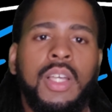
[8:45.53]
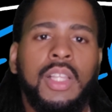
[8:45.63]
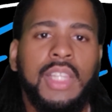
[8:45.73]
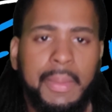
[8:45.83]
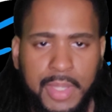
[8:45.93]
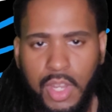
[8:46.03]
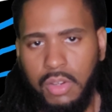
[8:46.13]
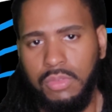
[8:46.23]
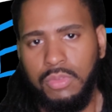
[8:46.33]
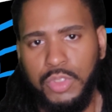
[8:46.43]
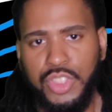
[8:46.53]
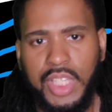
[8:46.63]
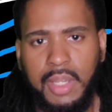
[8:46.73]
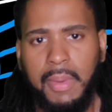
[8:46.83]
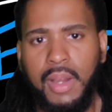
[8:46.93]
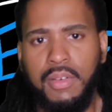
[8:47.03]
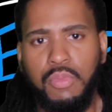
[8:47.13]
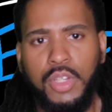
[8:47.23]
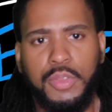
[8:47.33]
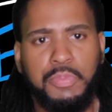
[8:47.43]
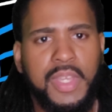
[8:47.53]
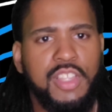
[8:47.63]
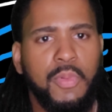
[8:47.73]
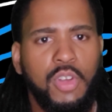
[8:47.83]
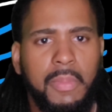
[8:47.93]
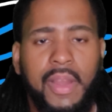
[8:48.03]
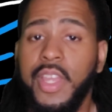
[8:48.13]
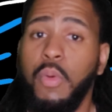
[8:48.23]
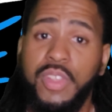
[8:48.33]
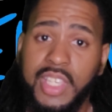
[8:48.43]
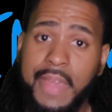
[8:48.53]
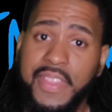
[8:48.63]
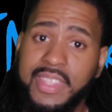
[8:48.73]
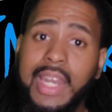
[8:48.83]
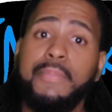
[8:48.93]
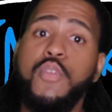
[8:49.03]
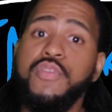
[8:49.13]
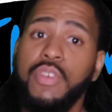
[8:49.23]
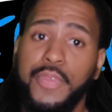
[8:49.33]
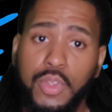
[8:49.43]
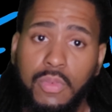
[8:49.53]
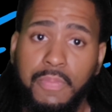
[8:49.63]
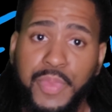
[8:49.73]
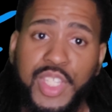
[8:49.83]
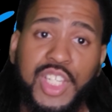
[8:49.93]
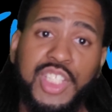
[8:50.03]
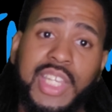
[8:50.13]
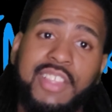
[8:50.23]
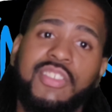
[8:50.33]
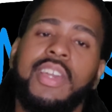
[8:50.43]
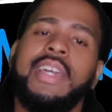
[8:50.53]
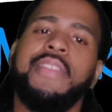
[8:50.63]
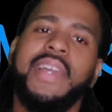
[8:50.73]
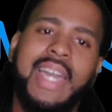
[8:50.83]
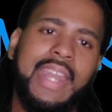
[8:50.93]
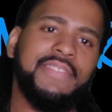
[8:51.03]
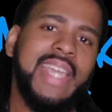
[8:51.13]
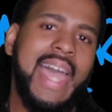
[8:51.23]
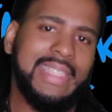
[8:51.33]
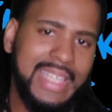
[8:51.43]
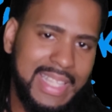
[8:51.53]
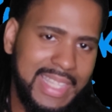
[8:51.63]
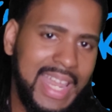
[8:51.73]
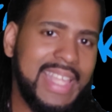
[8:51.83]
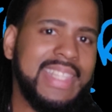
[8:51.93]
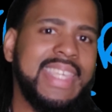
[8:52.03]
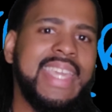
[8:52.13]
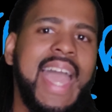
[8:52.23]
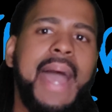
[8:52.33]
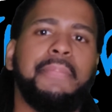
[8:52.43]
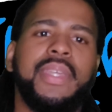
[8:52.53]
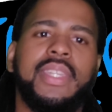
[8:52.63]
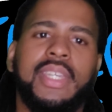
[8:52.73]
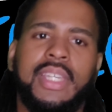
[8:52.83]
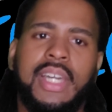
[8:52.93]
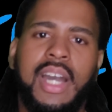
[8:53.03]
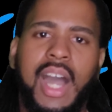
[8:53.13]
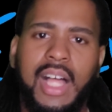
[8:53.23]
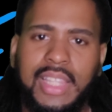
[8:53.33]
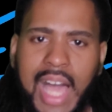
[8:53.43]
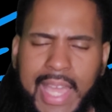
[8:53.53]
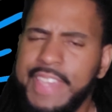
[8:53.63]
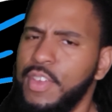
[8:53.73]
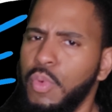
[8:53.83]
Let me know what you think about what's just being spoken about here. Once again, it's not a movie review. This is just the kind of tactics that I see happen a lot. Even